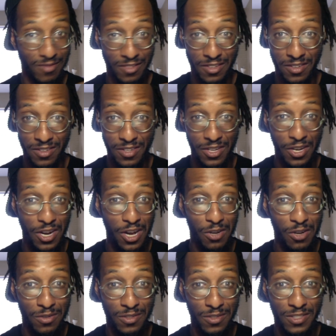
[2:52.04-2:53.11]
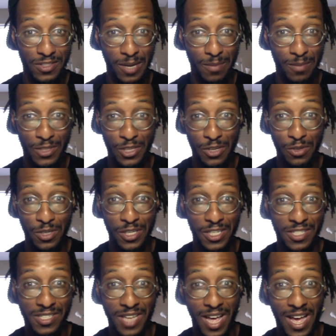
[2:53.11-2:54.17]
You know, it's up to you to
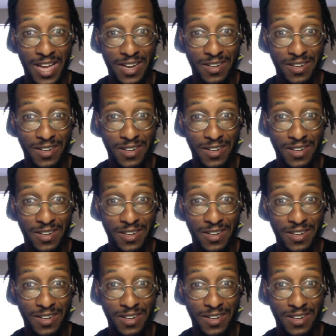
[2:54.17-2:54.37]
decide.